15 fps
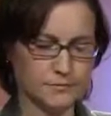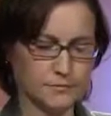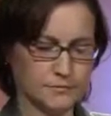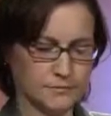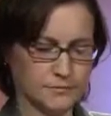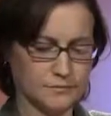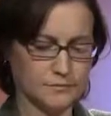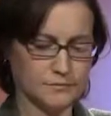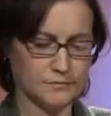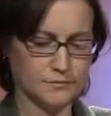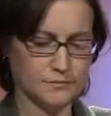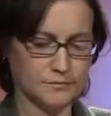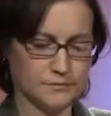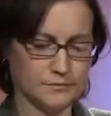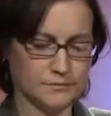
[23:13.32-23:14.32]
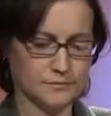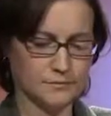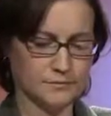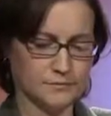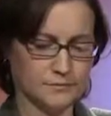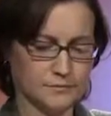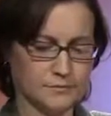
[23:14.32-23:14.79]

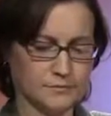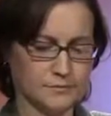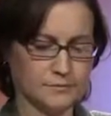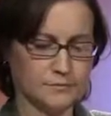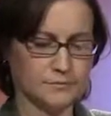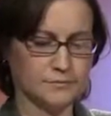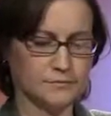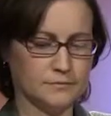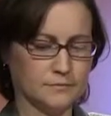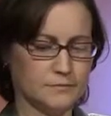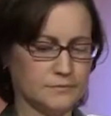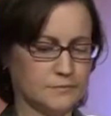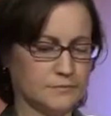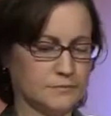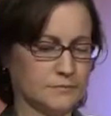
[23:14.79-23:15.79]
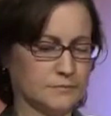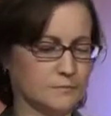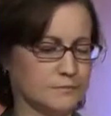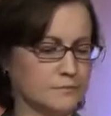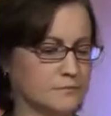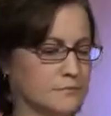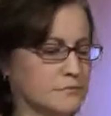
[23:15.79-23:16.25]

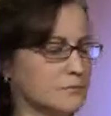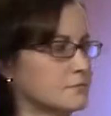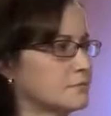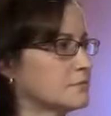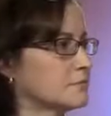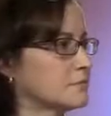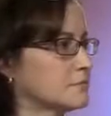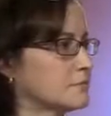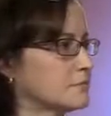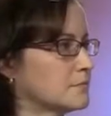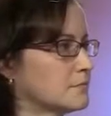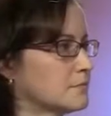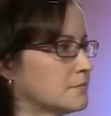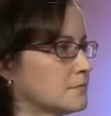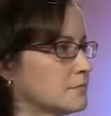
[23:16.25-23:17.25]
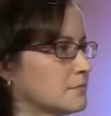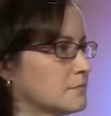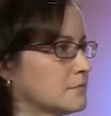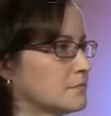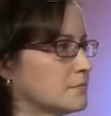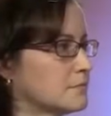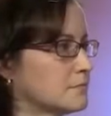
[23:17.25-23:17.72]

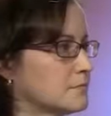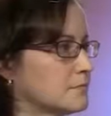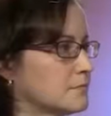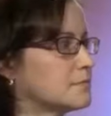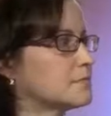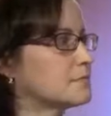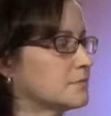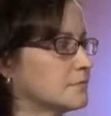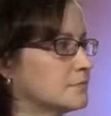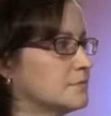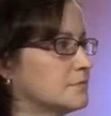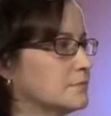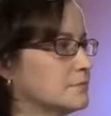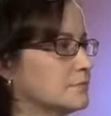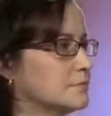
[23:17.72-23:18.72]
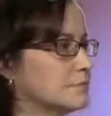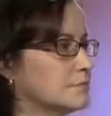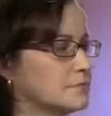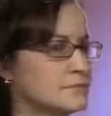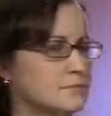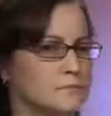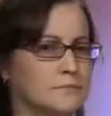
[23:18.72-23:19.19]

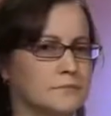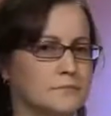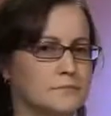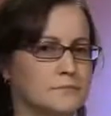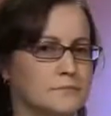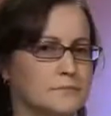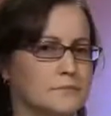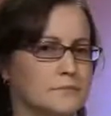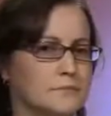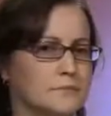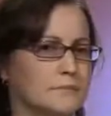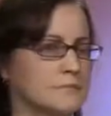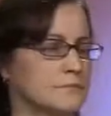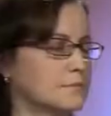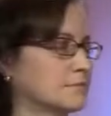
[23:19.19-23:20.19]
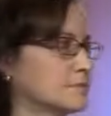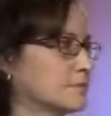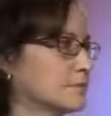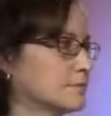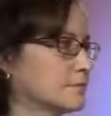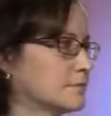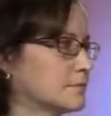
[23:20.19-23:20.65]

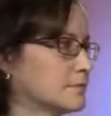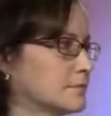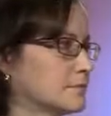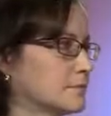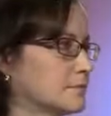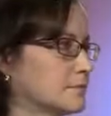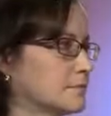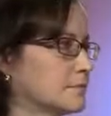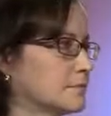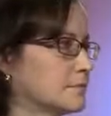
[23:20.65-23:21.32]
The person shown says nothing.